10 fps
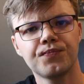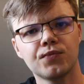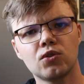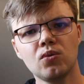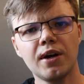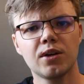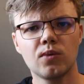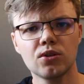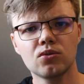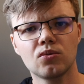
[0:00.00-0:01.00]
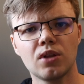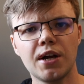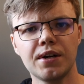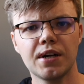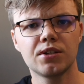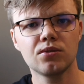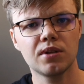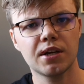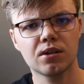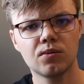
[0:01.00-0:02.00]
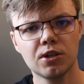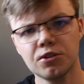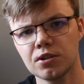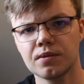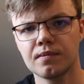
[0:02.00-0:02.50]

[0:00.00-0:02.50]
Do I want to learn a new language?